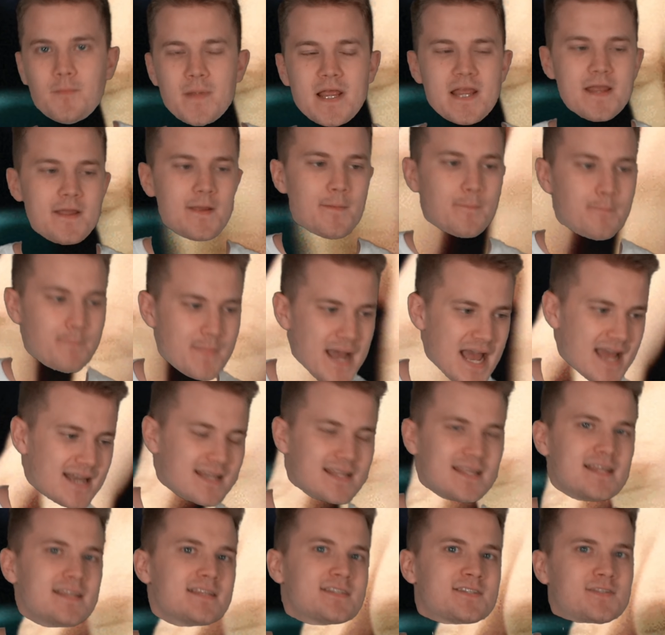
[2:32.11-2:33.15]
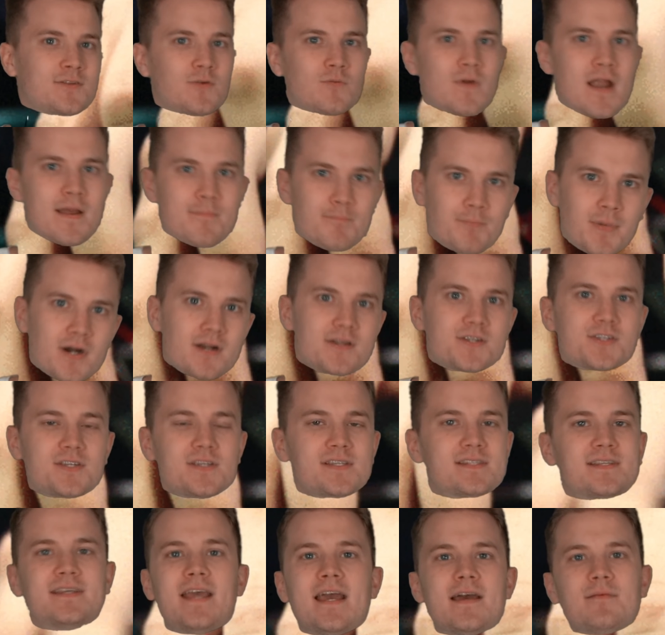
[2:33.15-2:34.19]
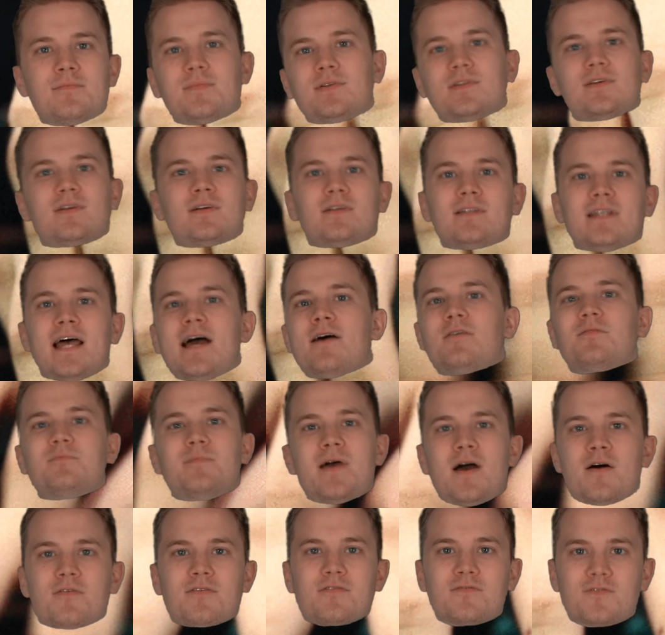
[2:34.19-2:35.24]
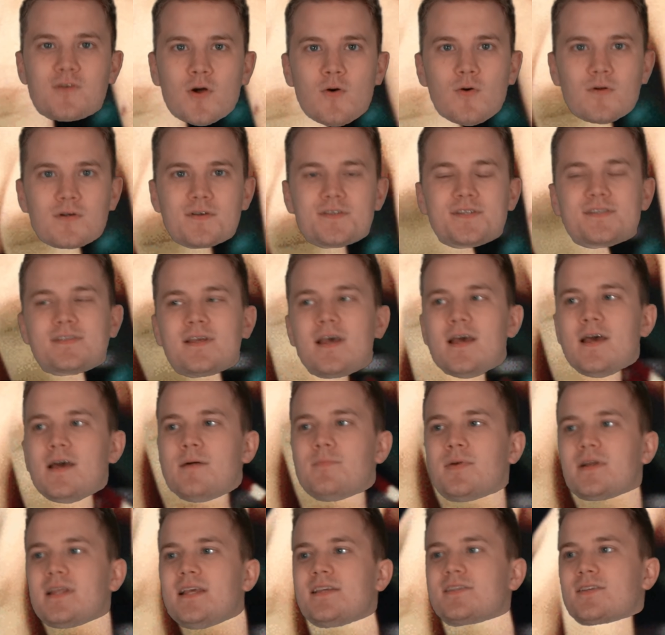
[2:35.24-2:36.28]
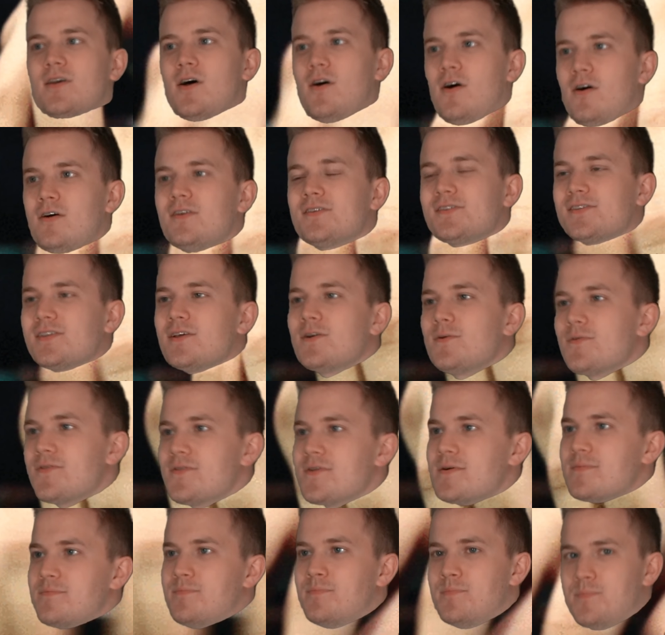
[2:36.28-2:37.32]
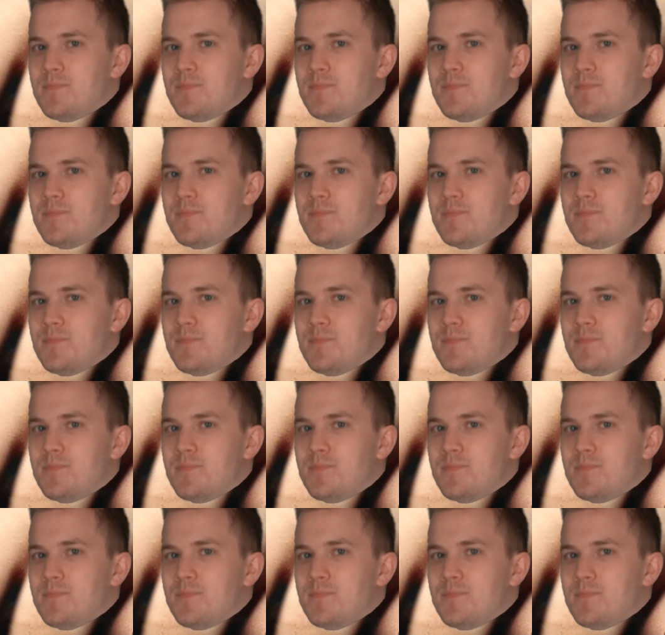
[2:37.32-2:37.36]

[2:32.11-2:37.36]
me, Matt is the rambunctious gambler loudmouth, of course, but he's also the